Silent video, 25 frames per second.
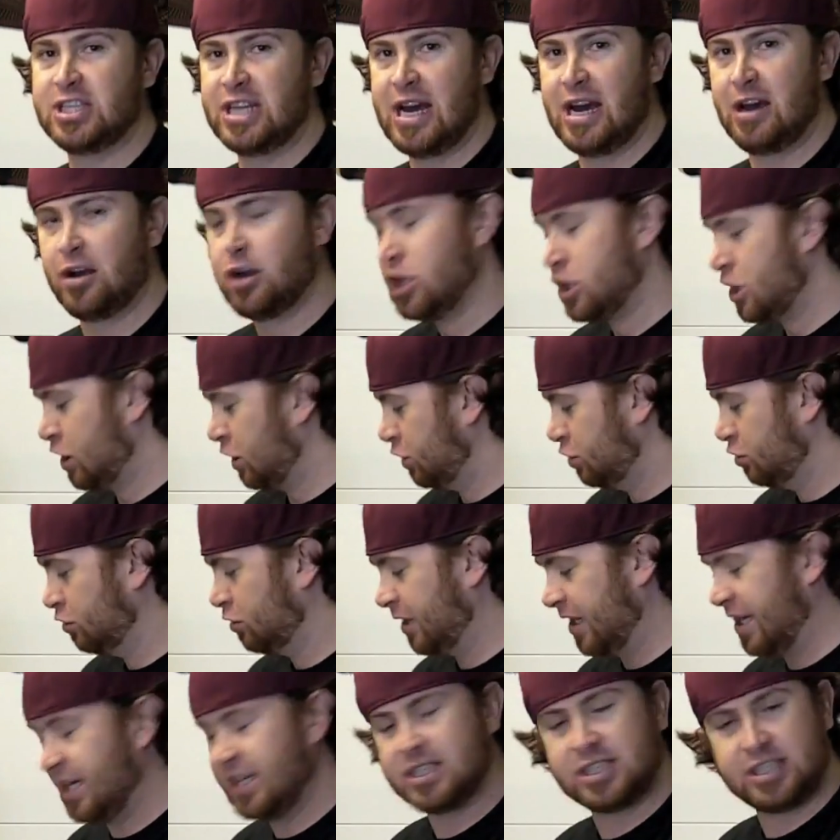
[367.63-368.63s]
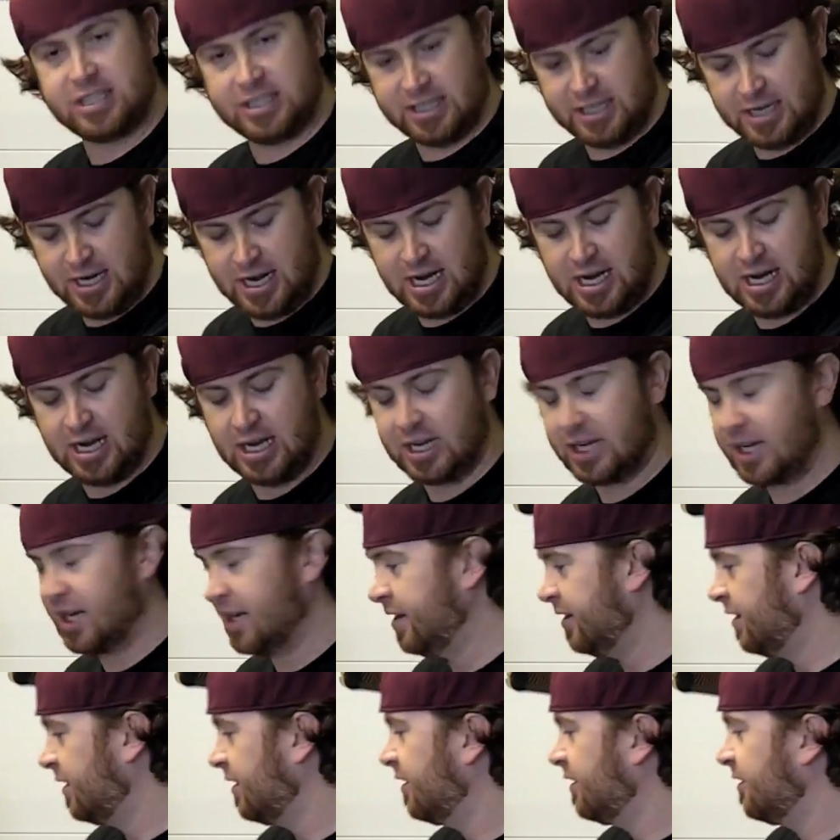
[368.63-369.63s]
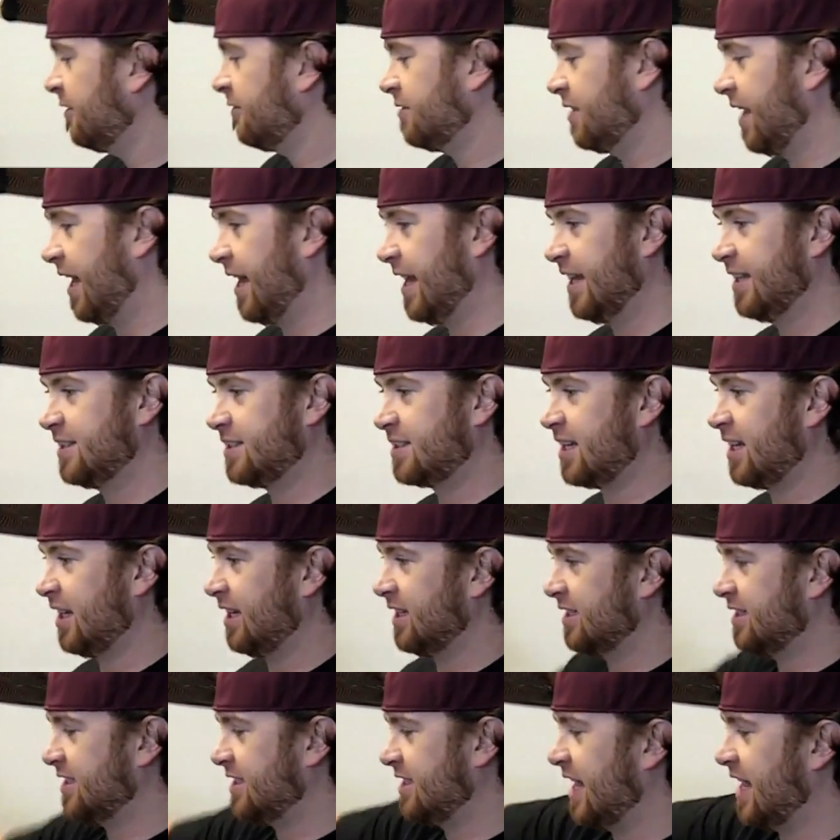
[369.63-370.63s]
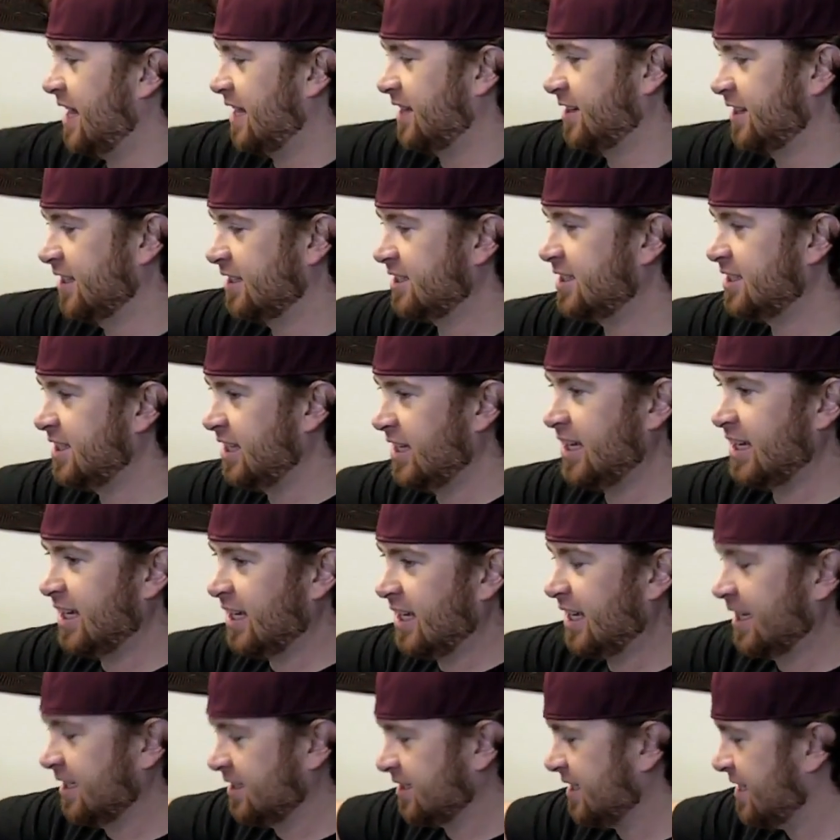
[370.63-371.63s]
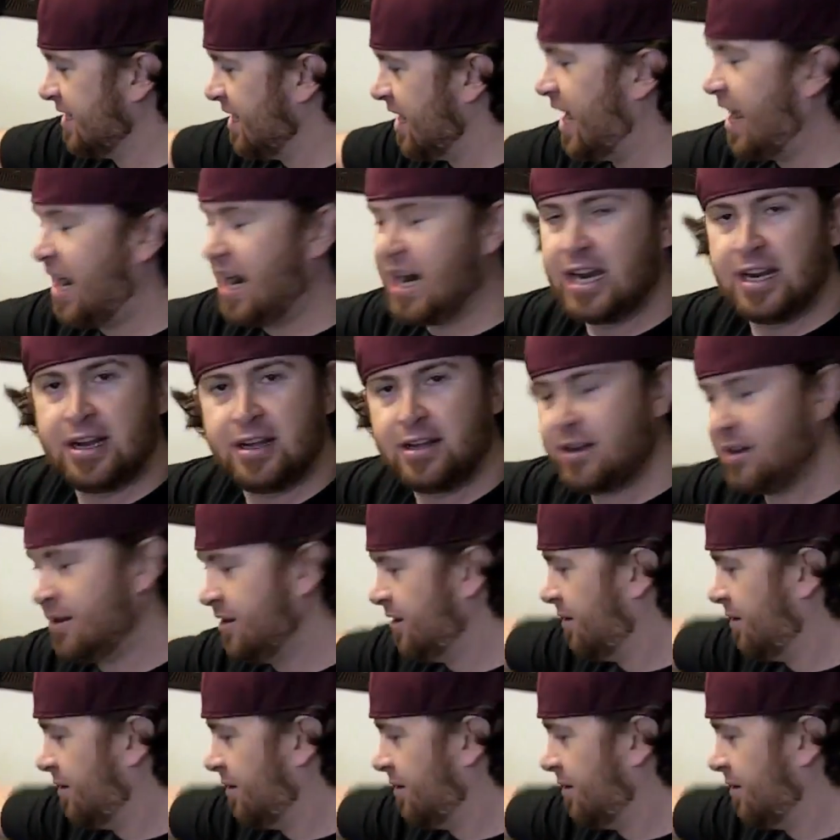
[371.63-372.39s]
it down. You get it snug, and it's going to stay. This thing is not